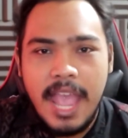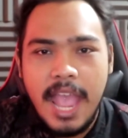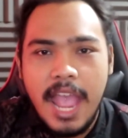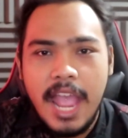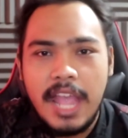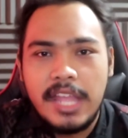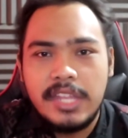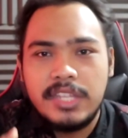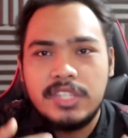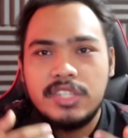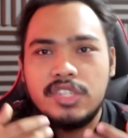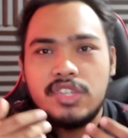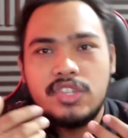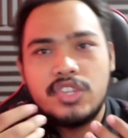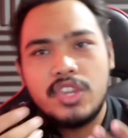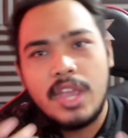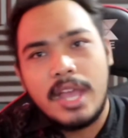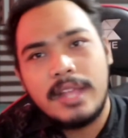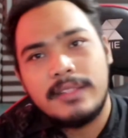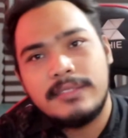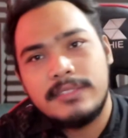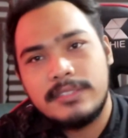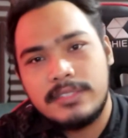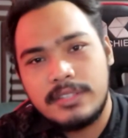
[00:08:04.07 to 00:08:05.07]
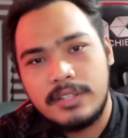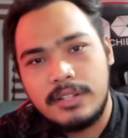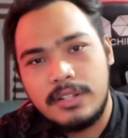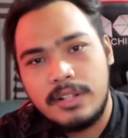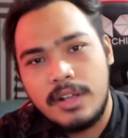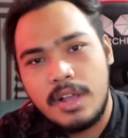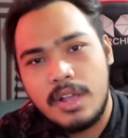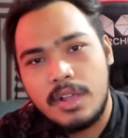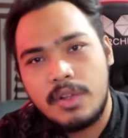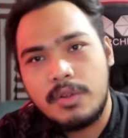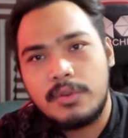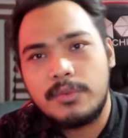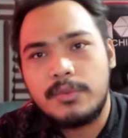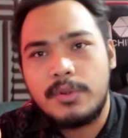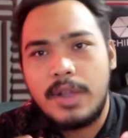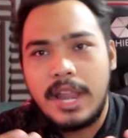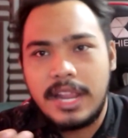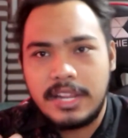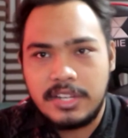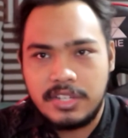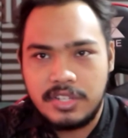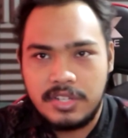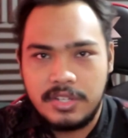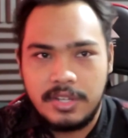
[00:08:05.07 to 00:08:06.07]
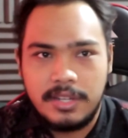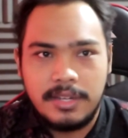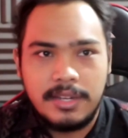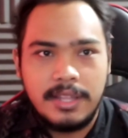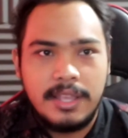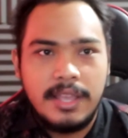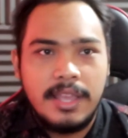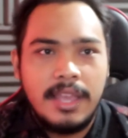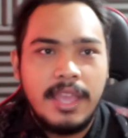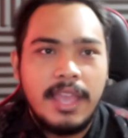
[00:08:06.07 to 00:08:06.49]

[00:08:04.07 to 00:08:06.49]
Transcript: and gentle correction